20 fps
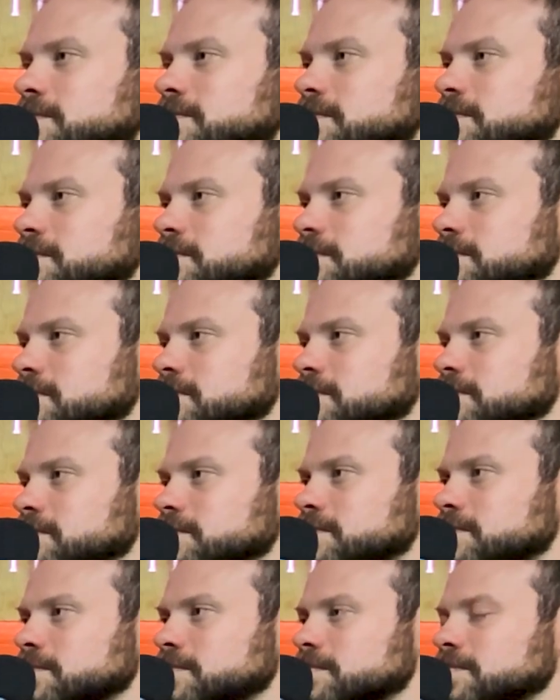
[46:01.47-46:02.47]

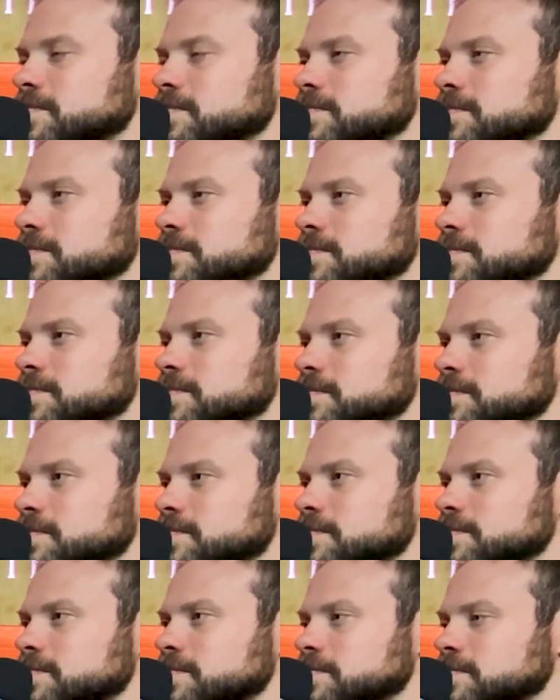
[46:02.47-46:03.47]

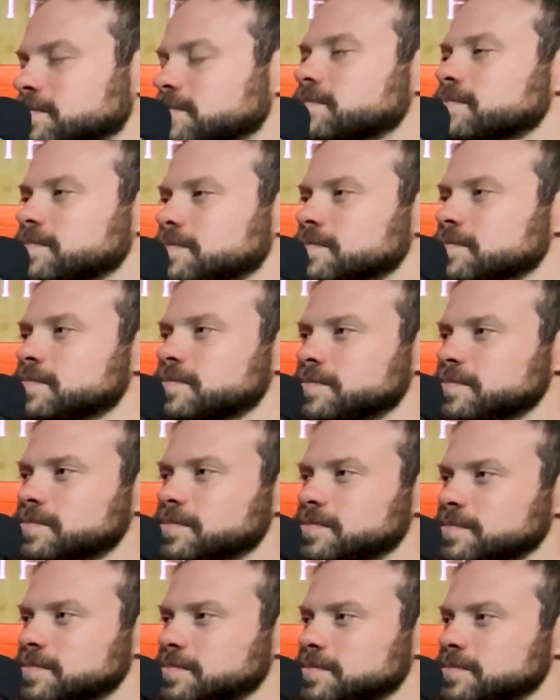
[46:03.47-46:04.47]

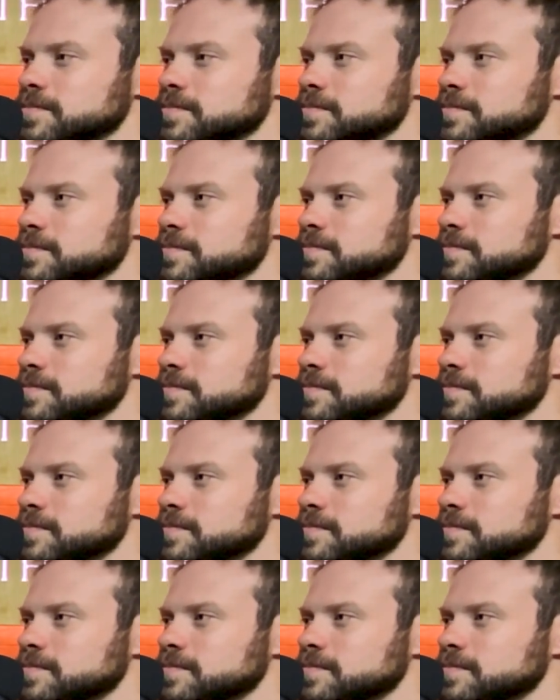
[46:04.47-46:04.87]
[no speech]